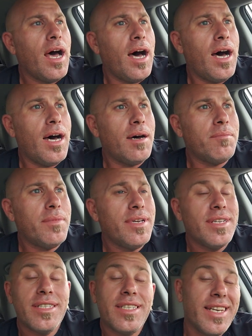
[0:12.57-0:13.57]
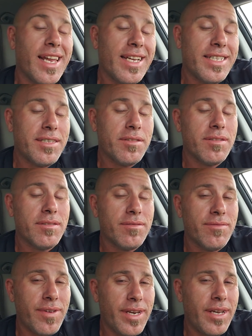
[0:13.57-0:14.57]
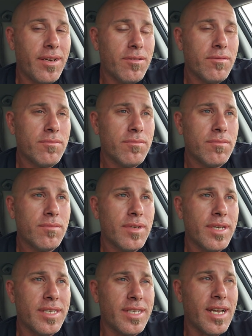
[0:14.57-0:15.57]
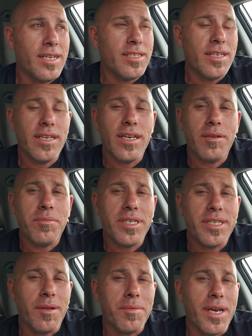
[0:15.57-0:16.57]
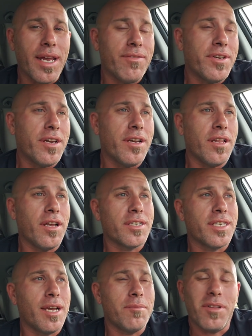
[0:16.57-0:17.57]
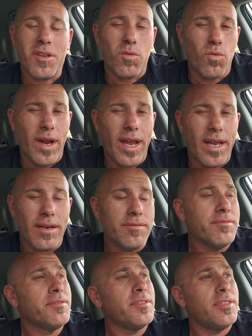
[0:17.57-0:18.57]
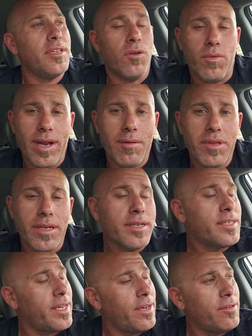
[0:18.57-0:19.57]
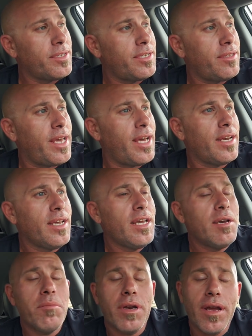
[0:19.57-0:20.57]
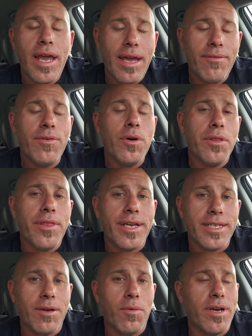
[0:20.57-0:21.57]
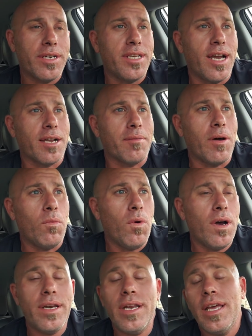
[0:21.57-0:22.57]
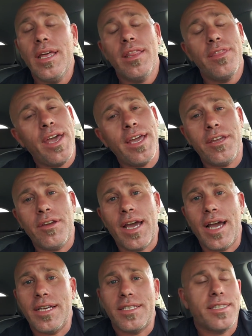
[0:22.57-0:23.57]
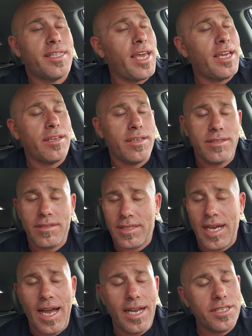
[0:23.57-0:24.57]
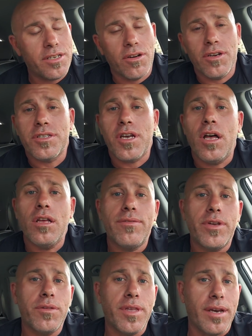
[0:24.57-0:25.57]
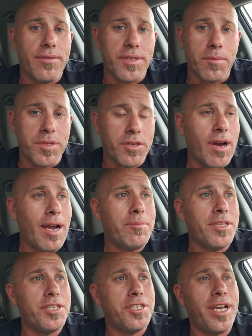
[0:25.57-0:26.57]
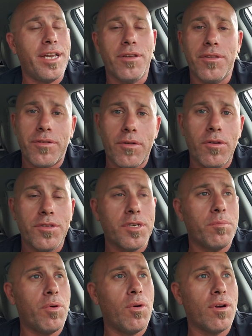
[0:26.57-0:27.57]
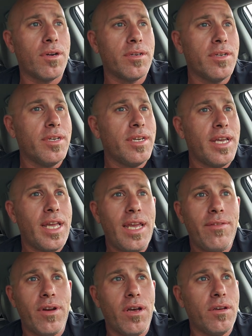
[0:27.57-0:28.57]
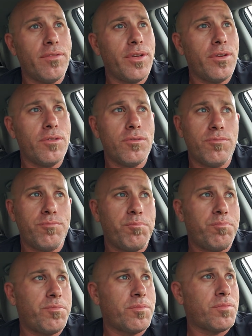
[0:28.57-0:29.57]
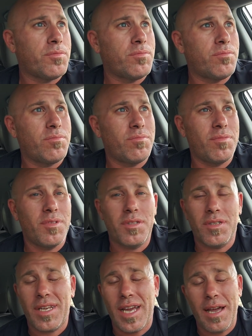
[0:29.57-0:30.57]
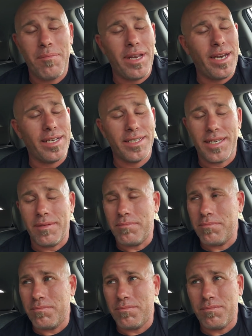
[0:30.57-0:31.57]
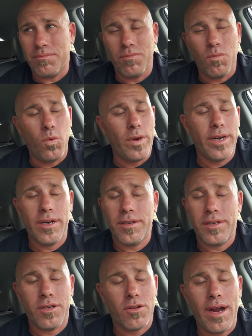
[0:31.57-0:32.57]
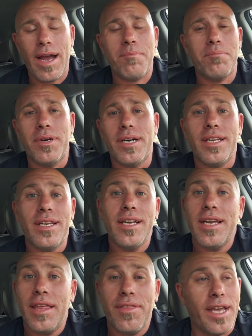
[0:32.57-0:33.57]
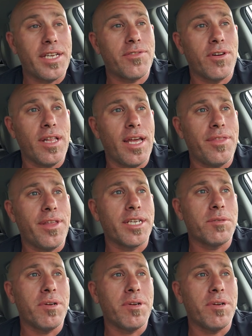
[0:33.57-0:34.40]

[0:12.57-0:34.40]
Um, tonight's video is honestly going to be something I haven't done in a long time, a little rant, a little rambling, because I always do that, but a handful of things I want to talk about. One, thank you guys, thank guys, girls, all of you that have subscribed to the channel, thrown support, even all of you commenting some weird crap, but thanks for a lot of things.